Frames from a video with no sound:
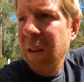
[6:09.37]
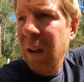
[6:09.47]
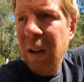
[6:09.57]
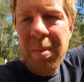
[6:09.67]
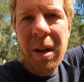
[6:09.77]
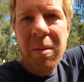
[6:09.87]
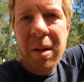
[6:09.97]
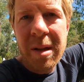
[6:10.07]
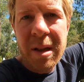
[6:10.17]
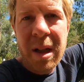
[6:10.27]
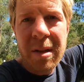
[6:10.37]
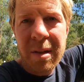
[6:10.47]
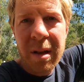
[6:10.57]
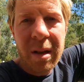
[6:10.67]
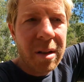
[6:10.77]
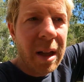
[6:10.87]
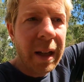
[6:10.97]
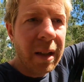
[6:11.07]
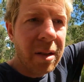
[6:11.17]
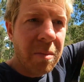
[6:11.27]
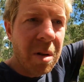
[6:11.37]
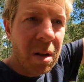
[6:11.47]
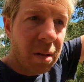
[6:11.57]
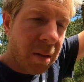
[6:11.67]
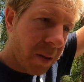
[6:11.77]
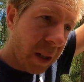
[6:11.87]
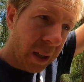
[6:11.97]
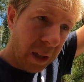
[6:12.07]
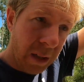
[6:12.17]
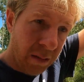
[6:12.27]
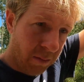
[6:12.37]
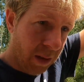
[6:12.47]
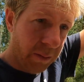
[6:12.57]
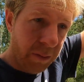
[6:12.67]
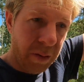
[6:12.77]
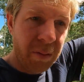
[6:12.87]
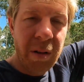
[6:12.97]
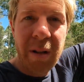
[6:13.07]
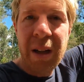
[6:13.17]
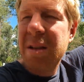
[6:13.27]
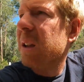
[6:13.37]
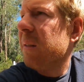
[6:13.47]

Yeah, the panel beaters aren't just going to take it tomorrow and say, yeah, we'll have it for 3 weeks.